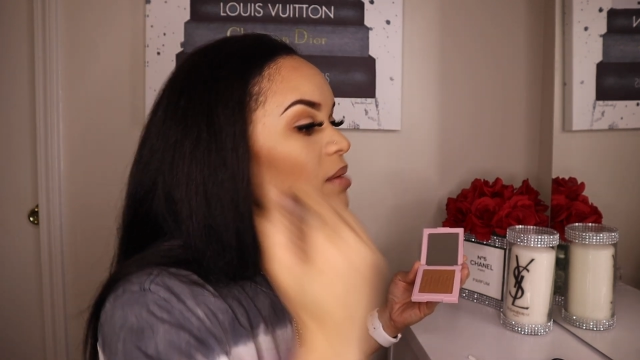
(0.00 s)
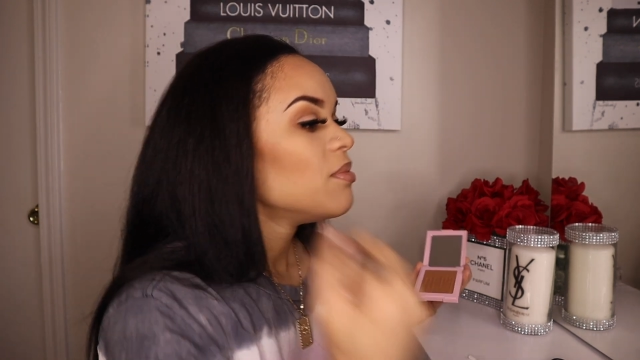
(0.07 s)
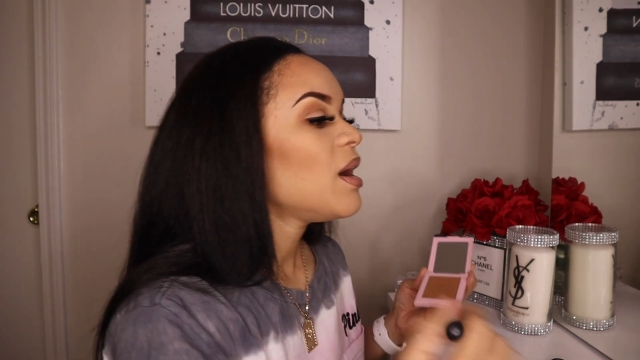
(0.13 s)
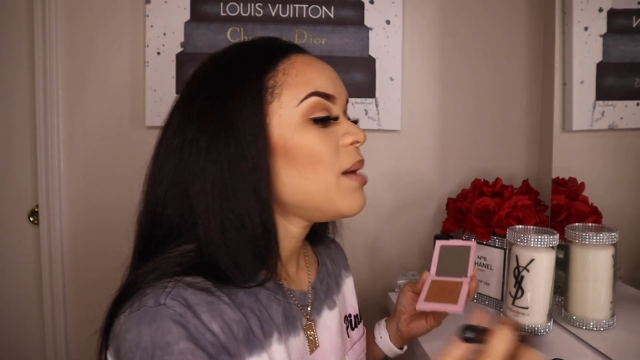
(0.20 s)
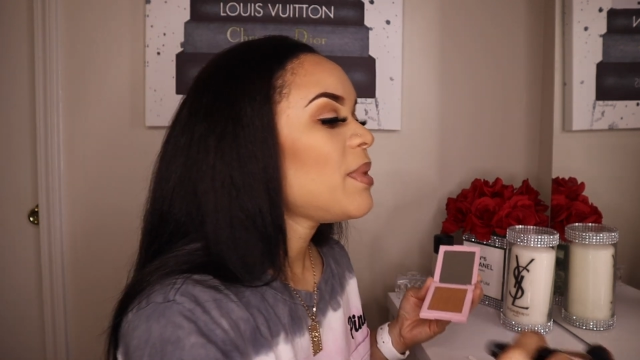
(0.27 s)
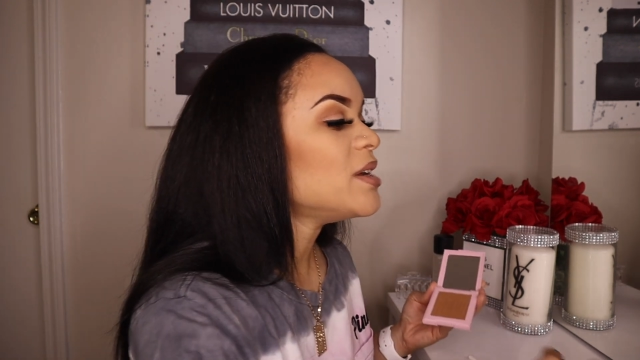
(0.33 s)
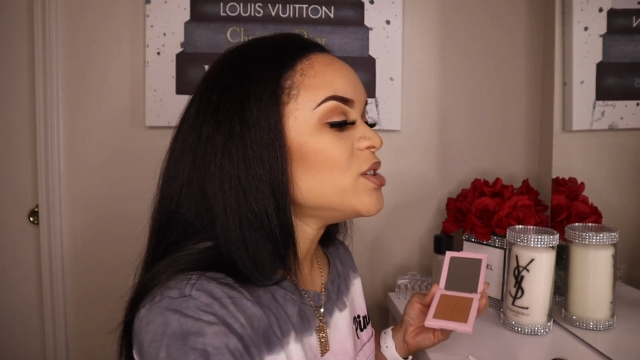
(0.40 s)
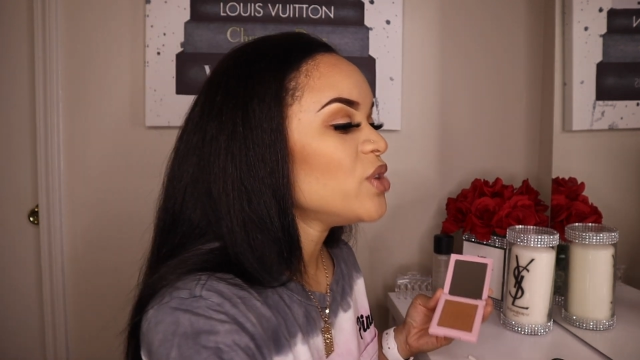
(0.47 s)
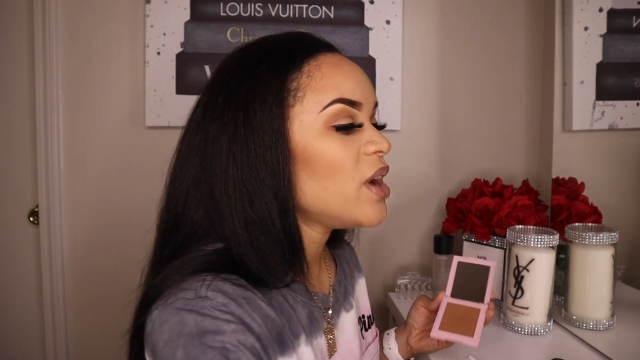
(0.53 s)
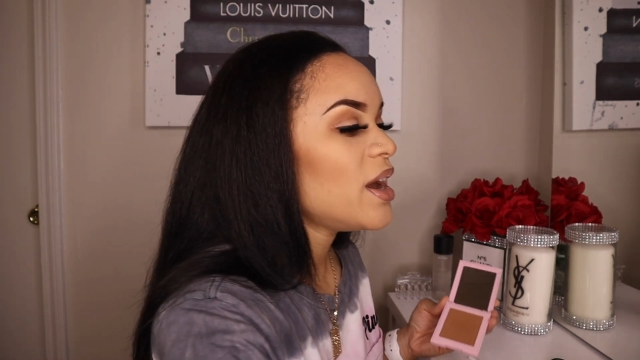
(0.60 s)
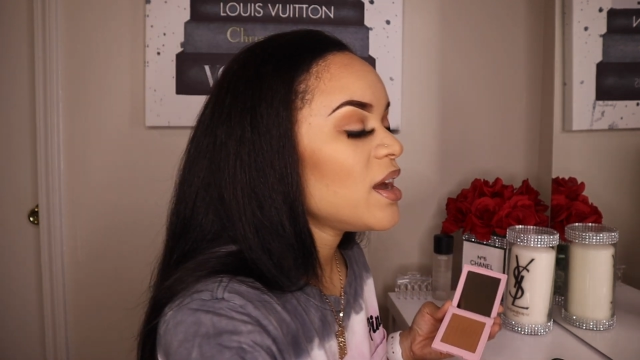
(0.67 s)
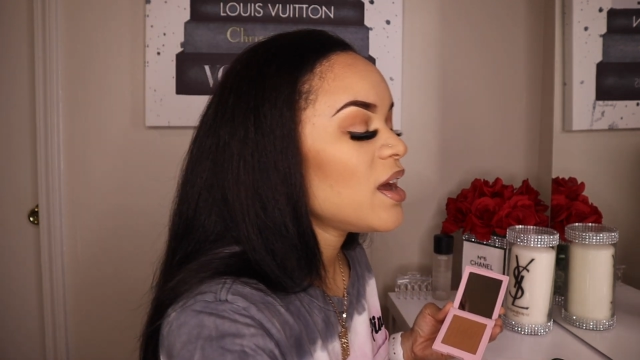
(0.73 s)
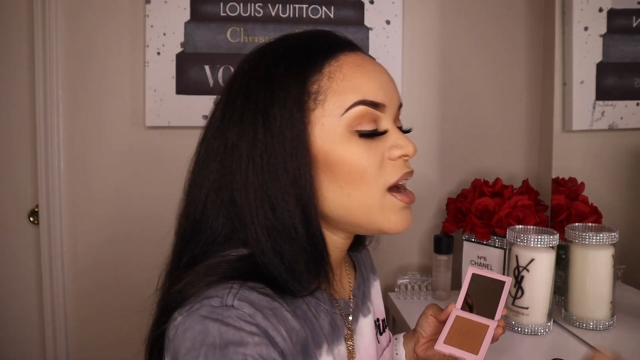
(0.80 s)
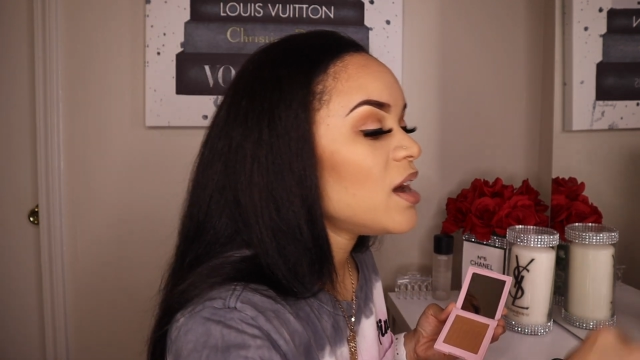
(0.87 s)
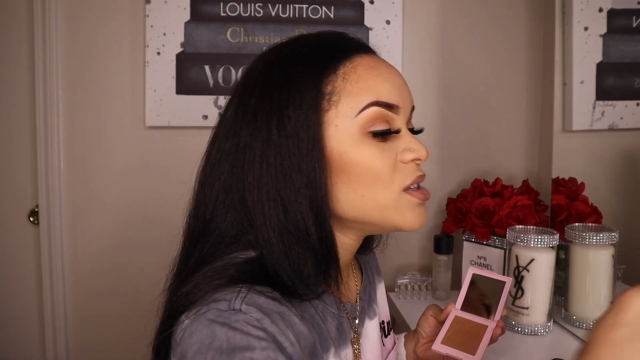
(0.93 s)
But I might
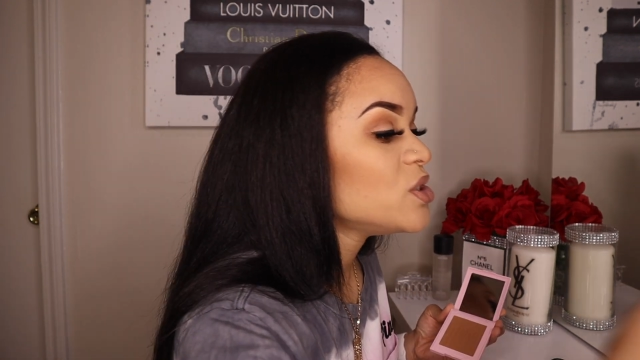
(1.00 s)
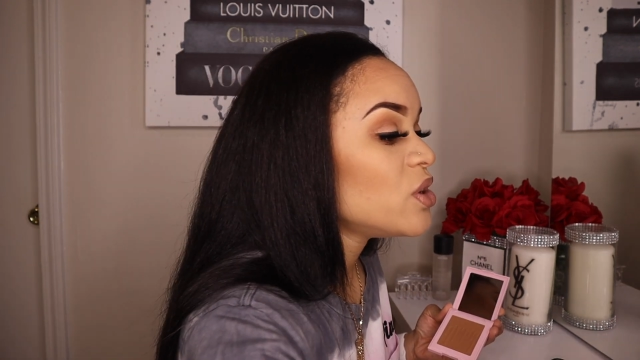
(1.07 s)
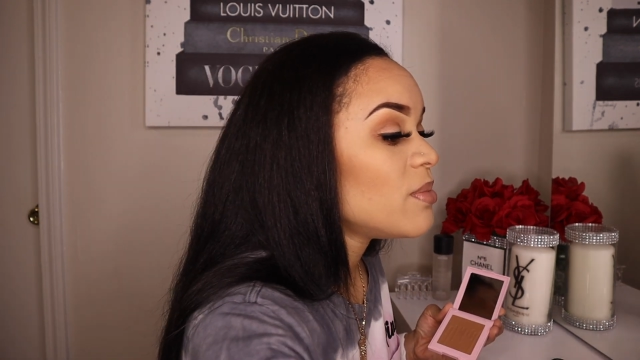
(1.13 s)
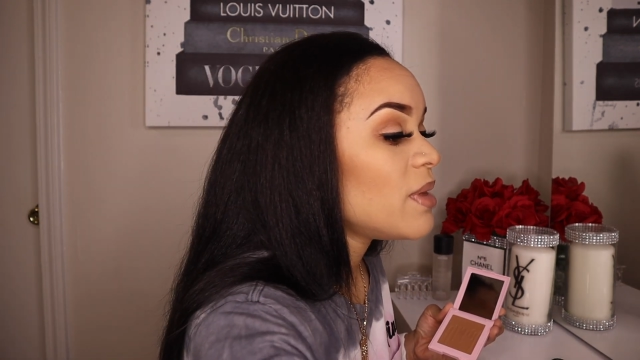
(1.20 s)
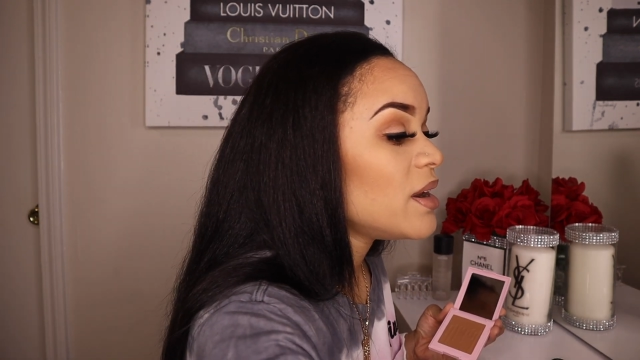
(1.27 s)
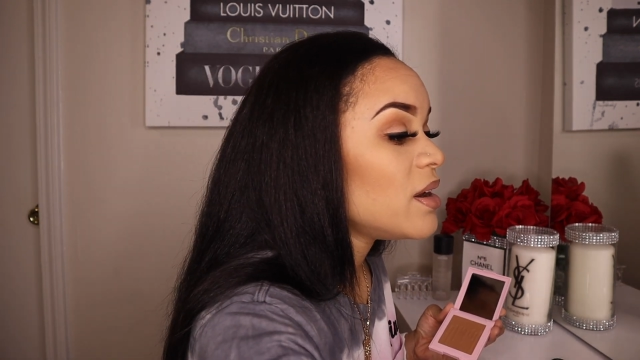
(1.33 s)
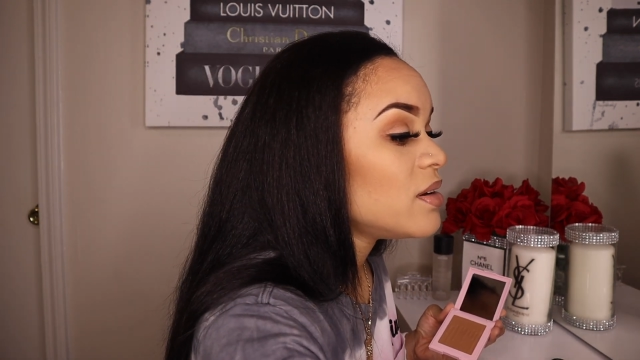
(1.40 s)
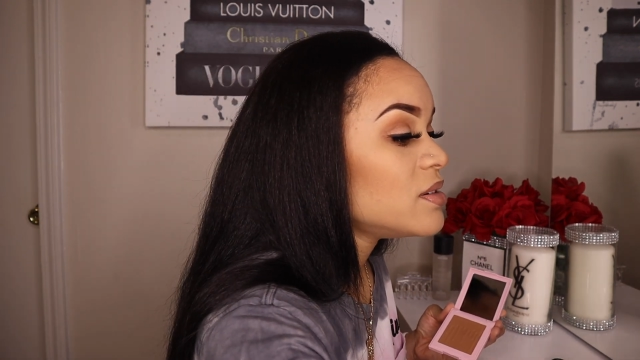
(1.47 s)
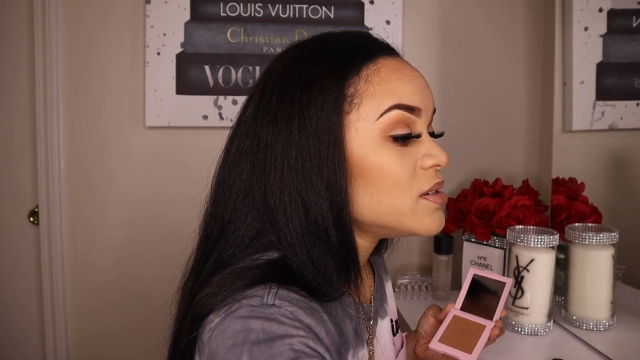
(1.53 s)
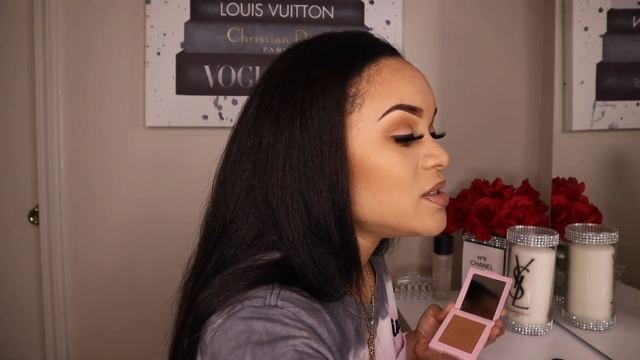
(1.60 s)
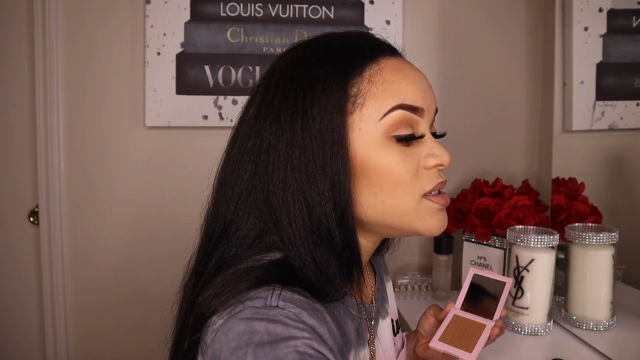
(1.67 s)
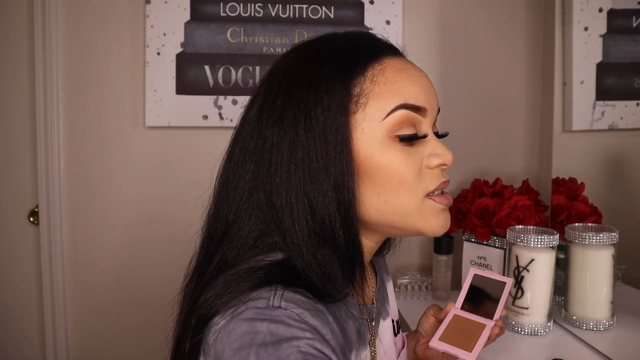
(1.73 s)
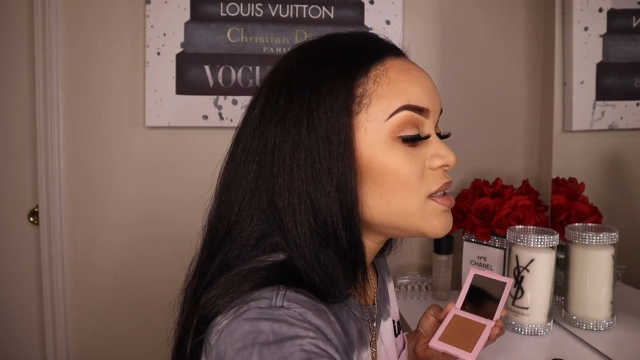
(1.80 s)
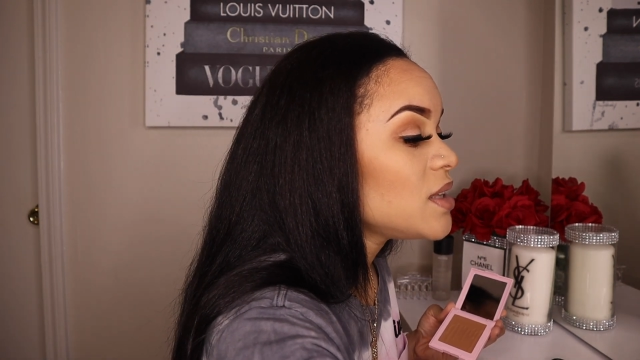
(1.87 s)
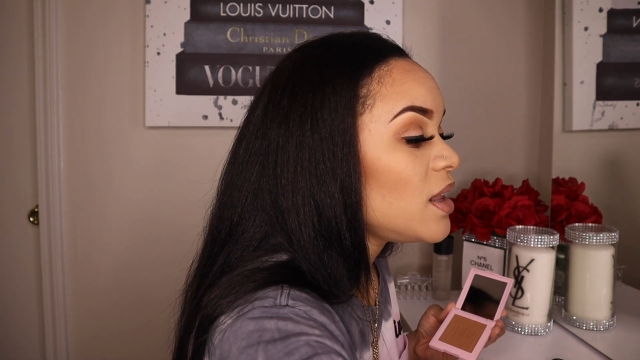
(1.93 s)
try and contour my nose
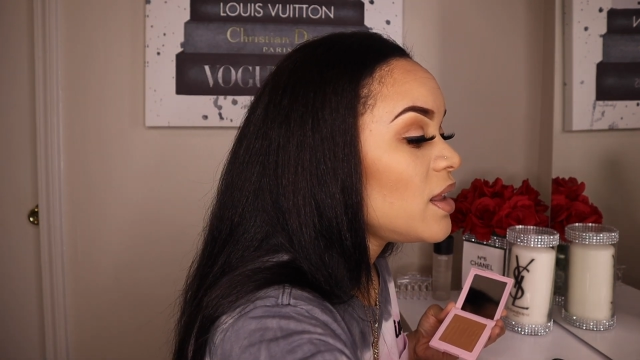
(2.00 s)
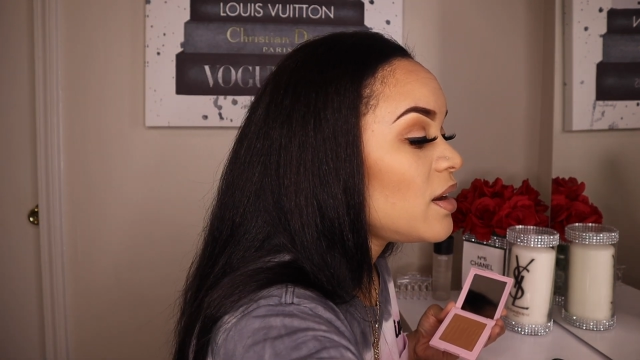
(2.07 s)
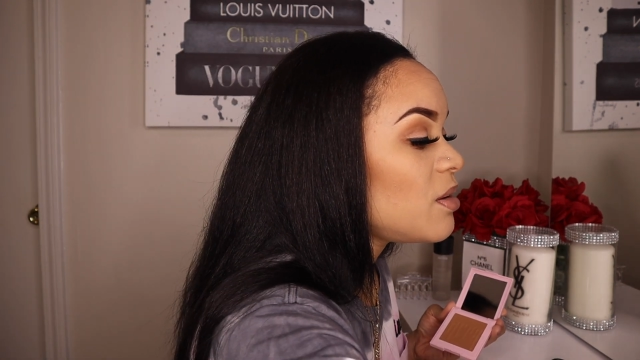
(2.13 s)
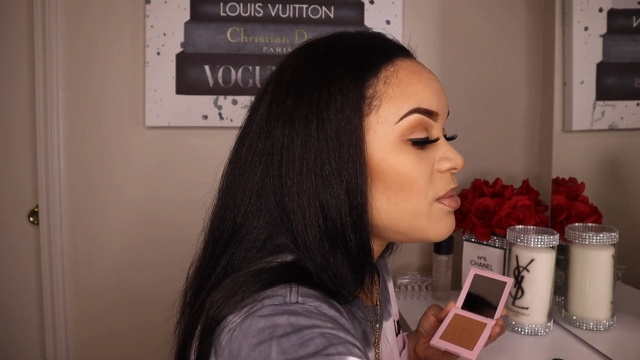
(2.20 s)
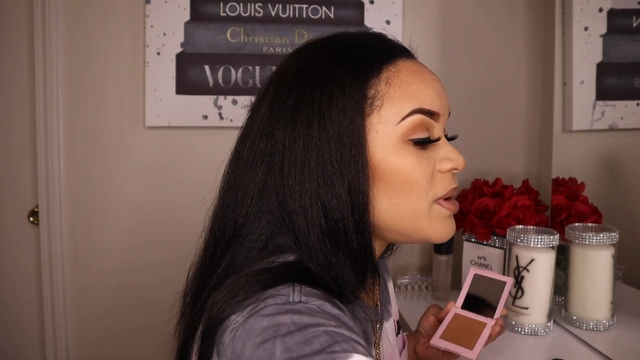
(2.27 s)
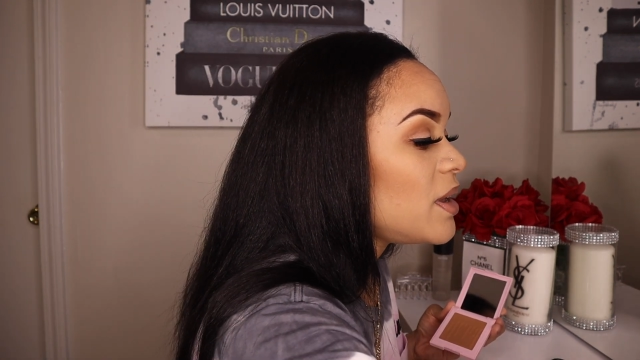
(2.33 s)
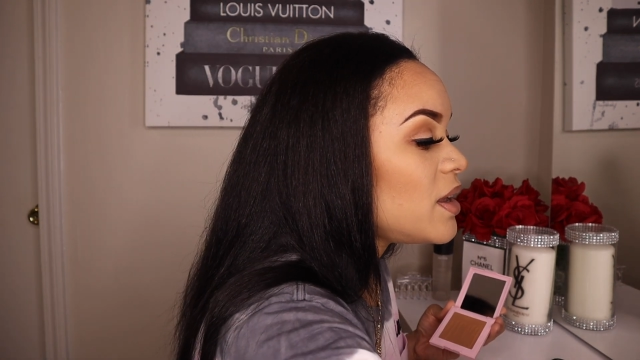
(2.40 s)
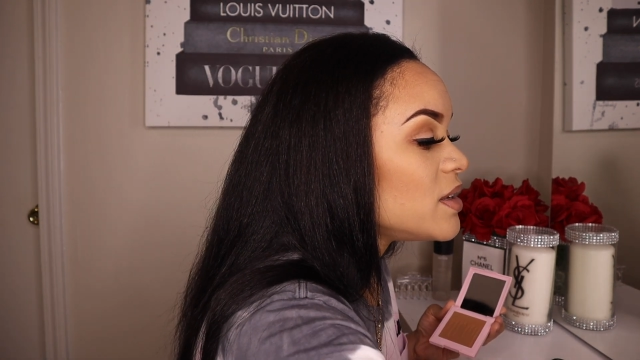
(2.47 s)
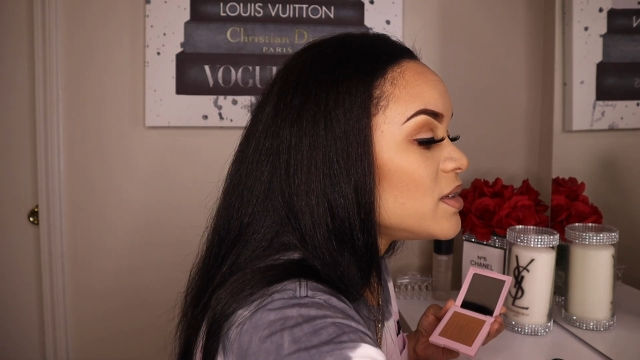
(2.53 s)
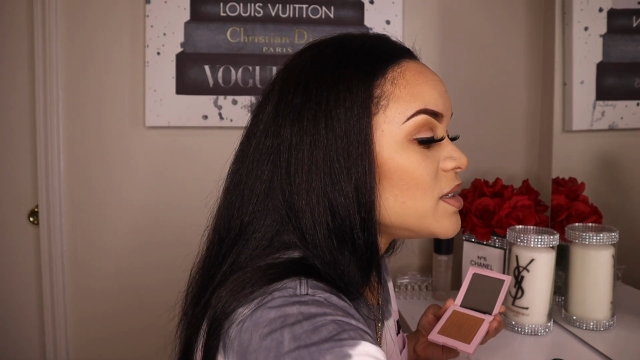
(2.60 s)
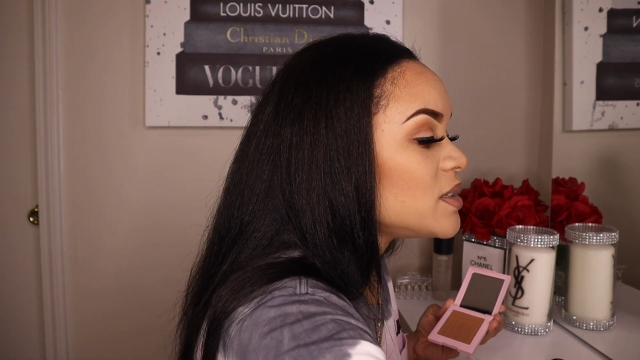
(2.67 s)
just a little bit,